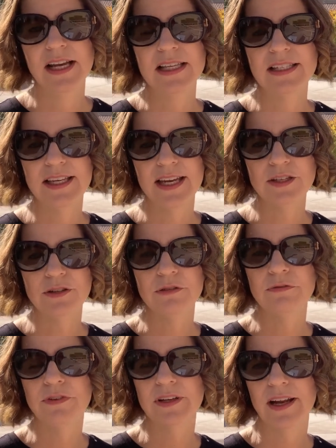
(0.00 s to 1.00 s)
Stay
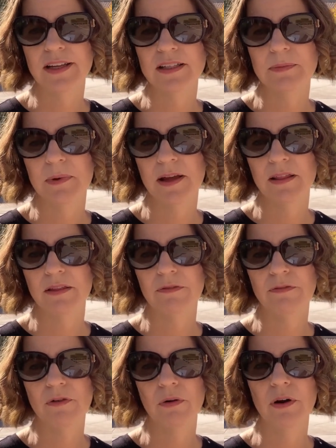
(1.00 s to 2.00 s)
tuned for next month
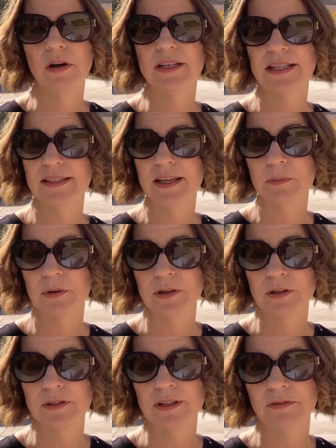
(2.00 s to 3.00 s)
for
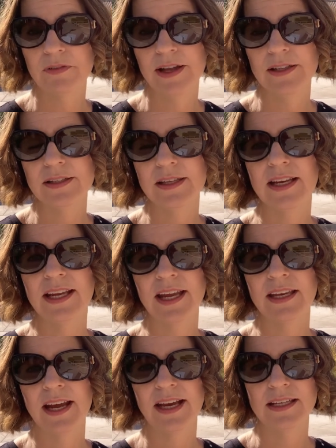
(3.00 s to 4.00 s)
December's events, and
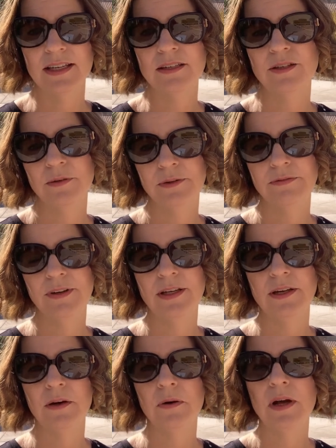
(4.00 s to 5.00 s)
again, I did do a
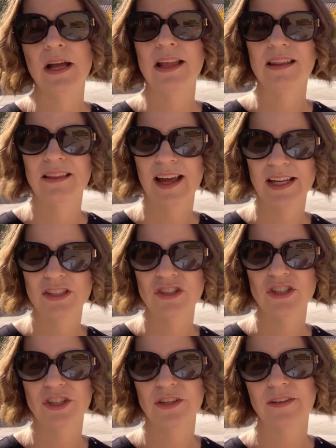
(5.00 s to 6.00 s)
video
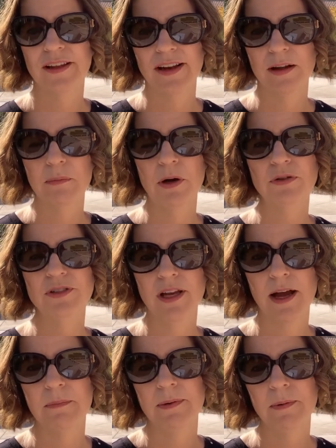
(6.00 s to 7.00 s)
last year that I'll post
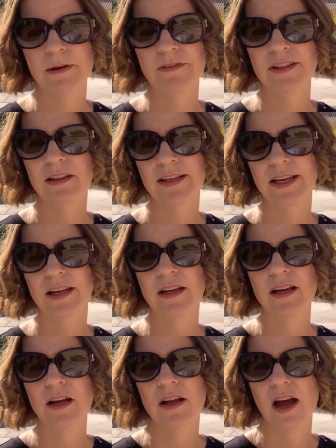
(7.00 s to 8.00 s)
up above in the link
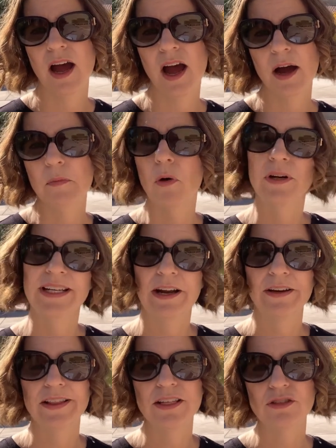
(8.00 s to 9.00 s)
um, or
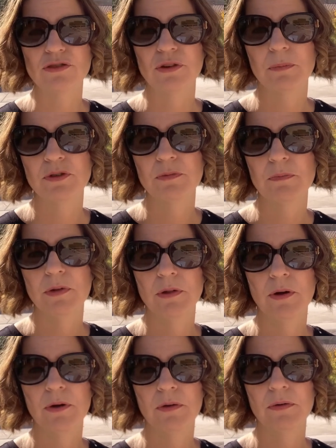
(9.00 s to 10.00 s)
down in the description
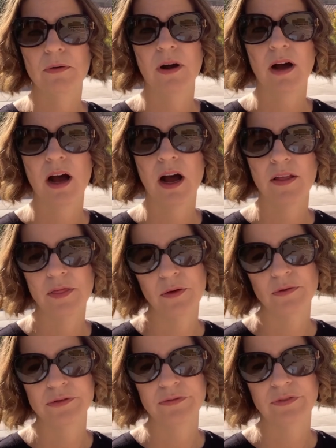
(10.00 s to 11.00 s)
below on
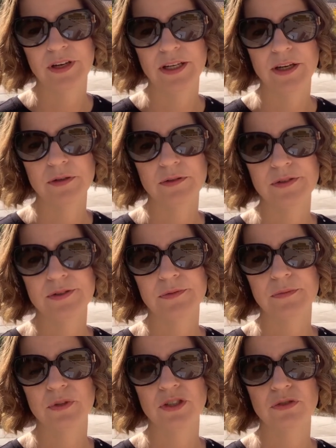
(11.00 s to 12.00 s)
those
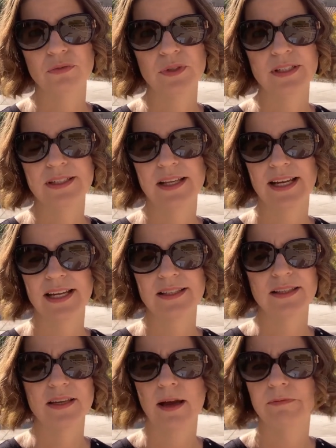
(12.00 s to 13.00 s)
videos, which was, I guess,
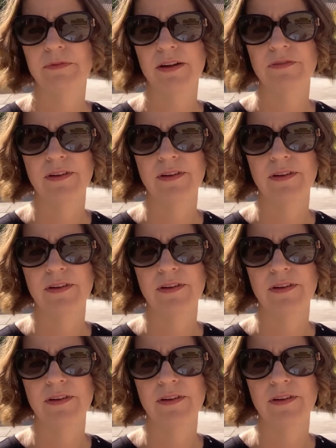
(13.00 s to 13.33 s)
the top five